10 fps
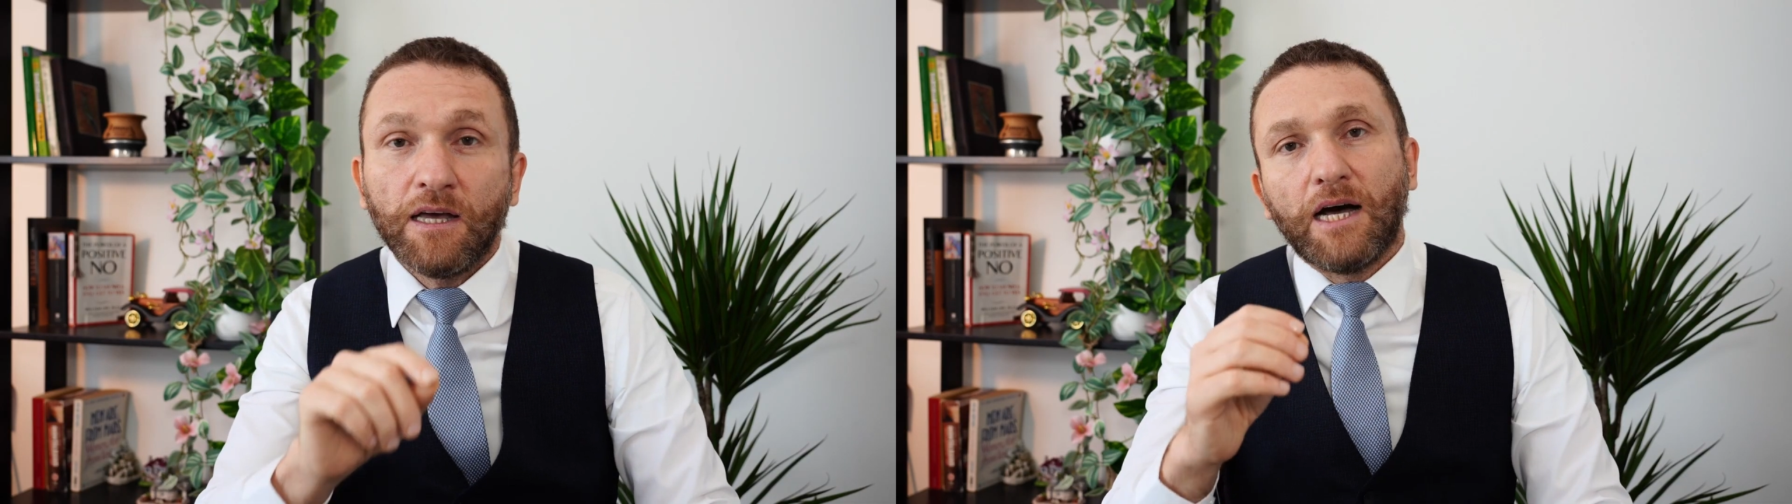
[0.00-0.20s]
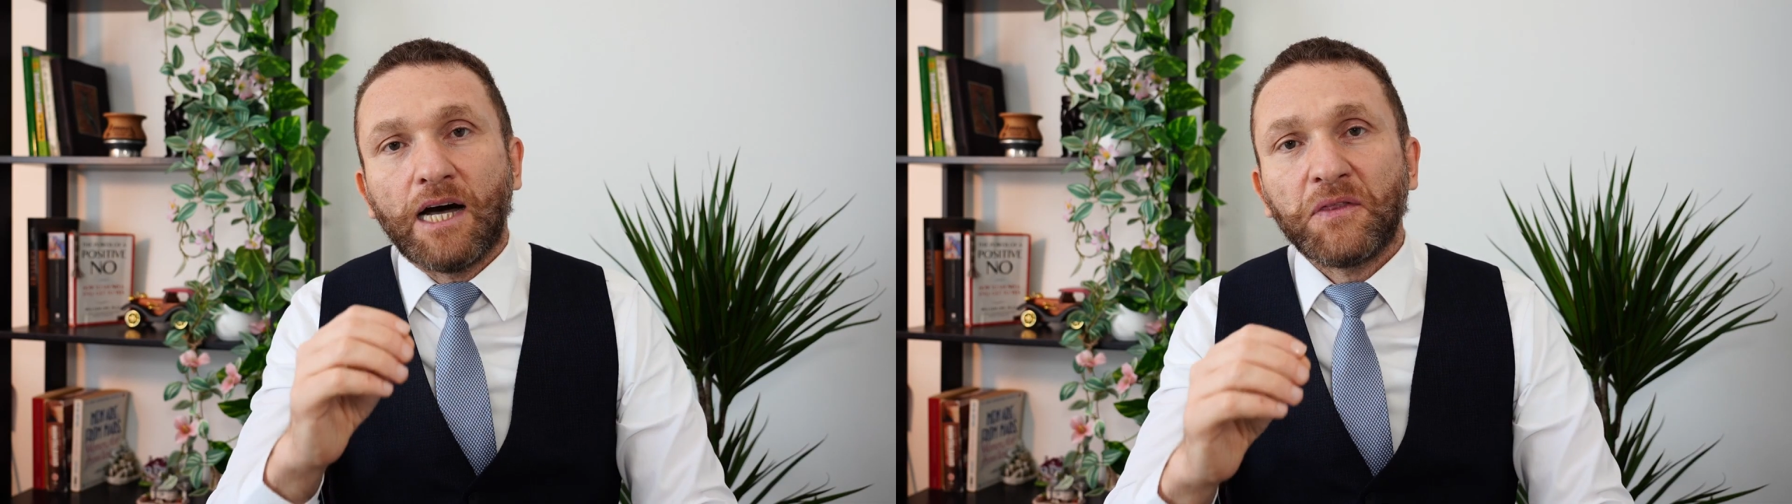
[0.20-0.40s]

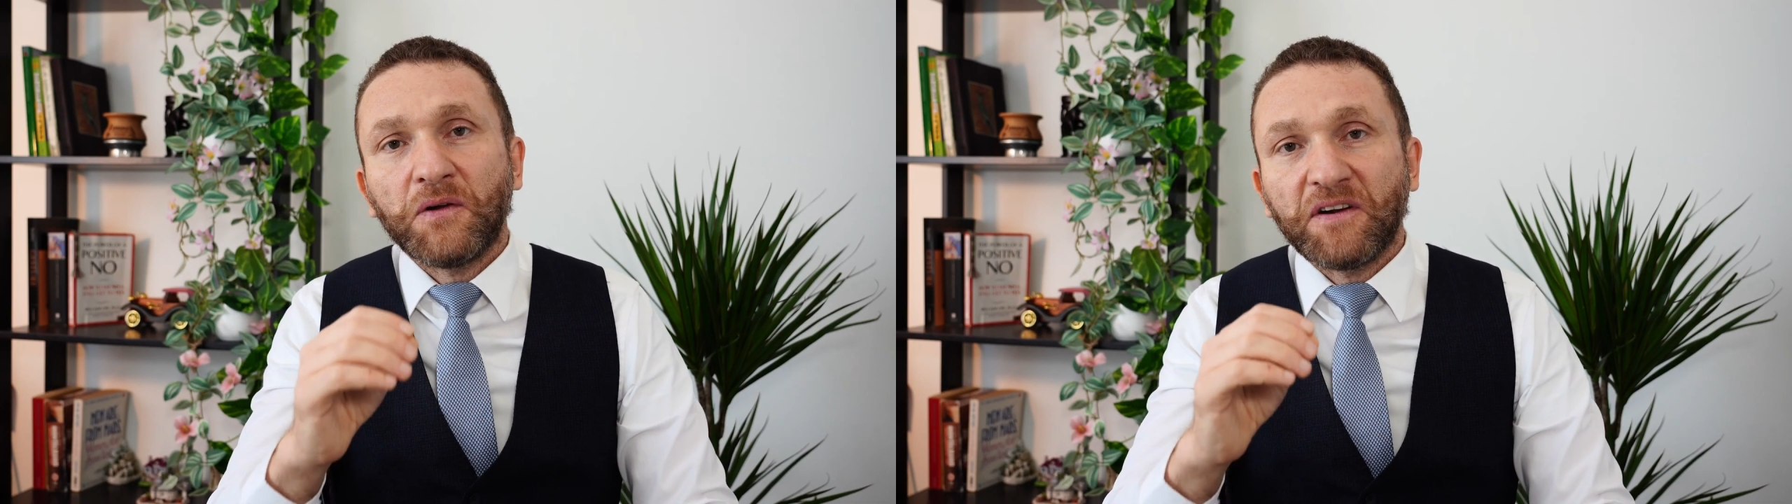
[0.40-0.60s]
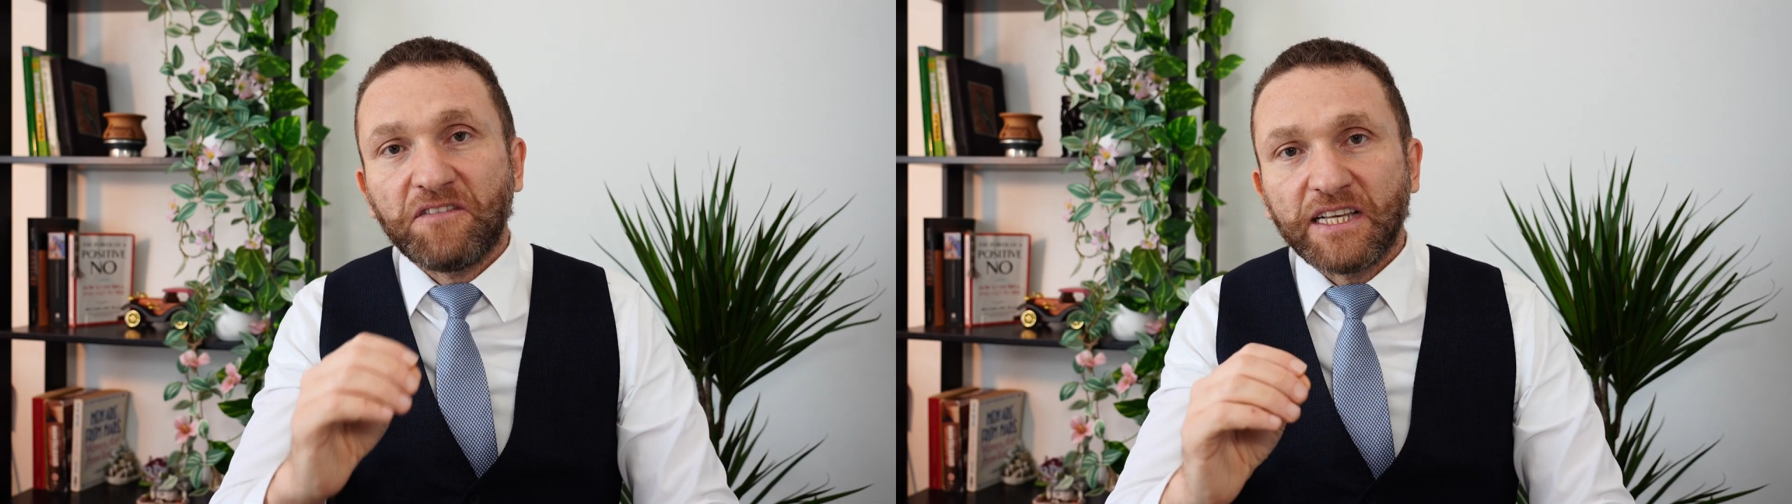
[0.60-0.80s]

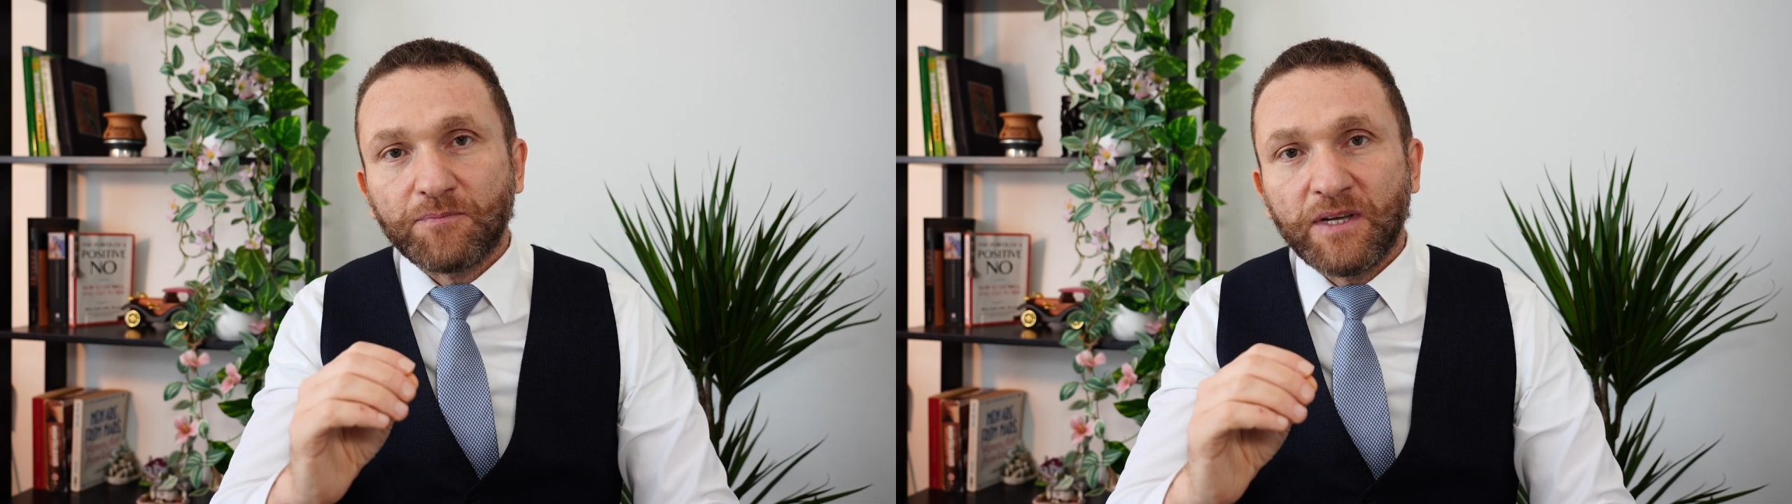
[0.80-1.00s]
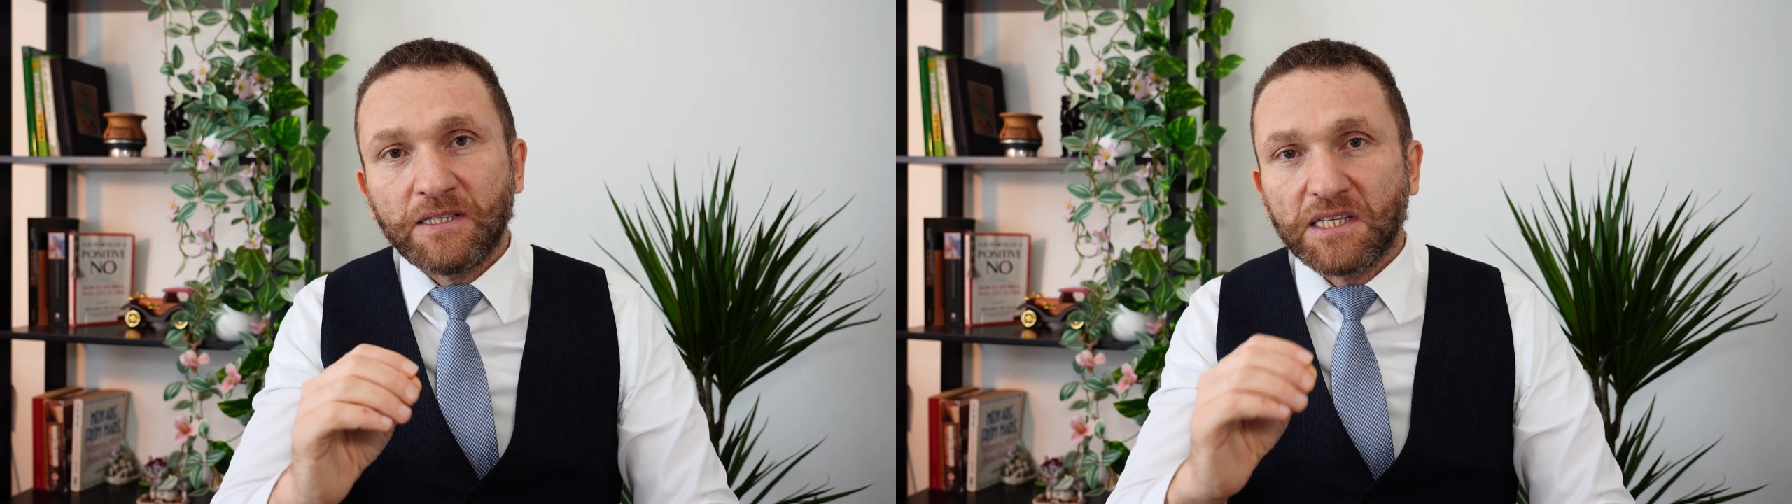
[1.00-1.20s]

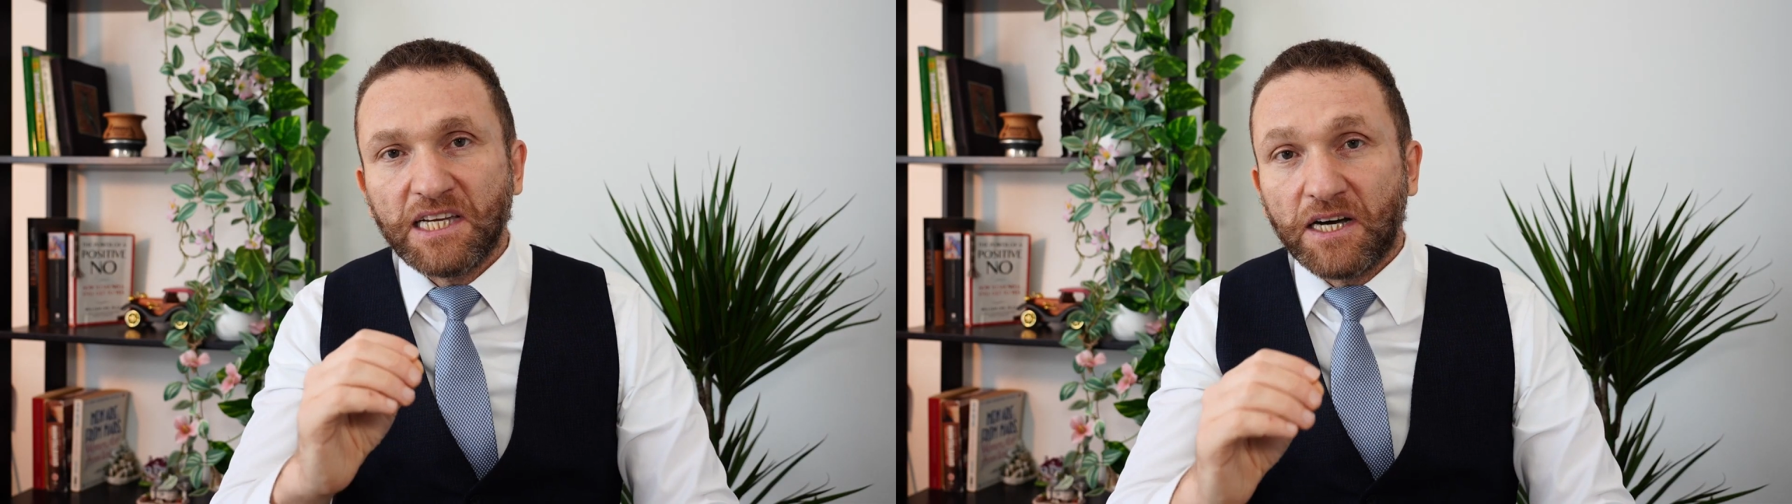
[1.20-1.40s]
Underinvestment in